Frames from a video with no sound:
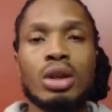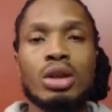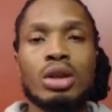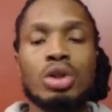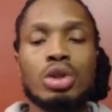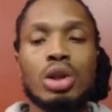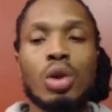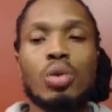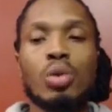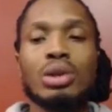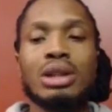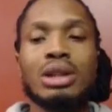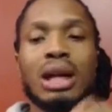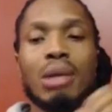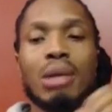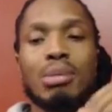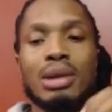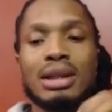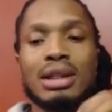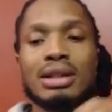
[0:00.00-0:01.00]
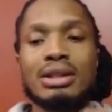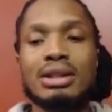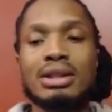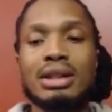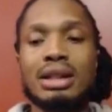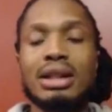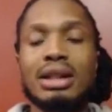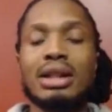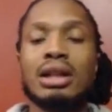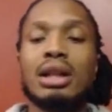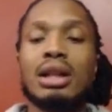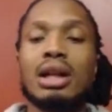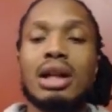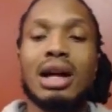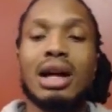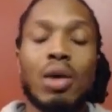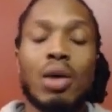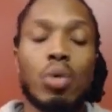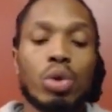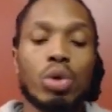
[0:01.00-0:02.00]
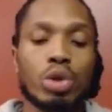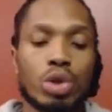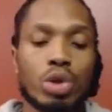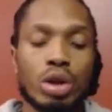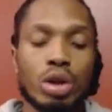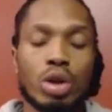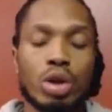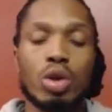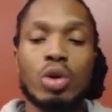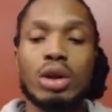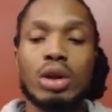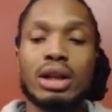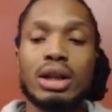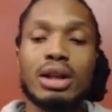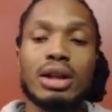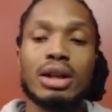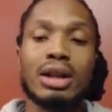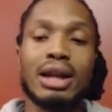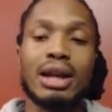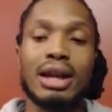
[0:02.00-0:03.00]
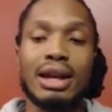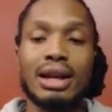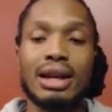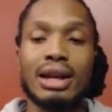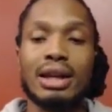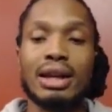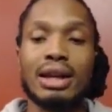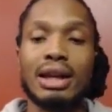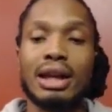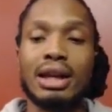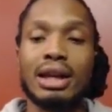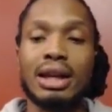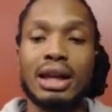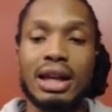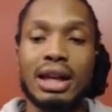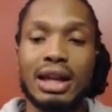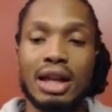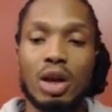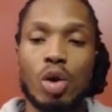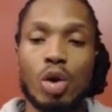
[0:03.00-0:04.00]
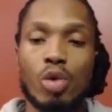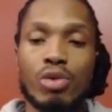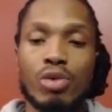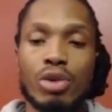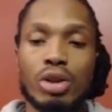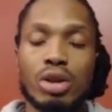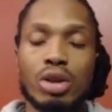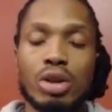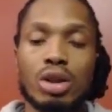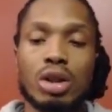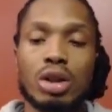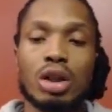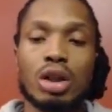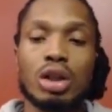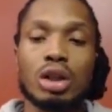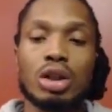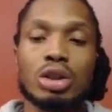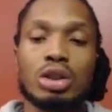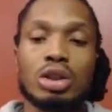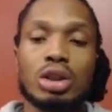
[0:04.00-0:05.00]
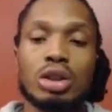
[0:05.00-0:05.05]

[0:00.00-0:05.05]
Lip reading: So with that being said, I want you to go ahead and head over to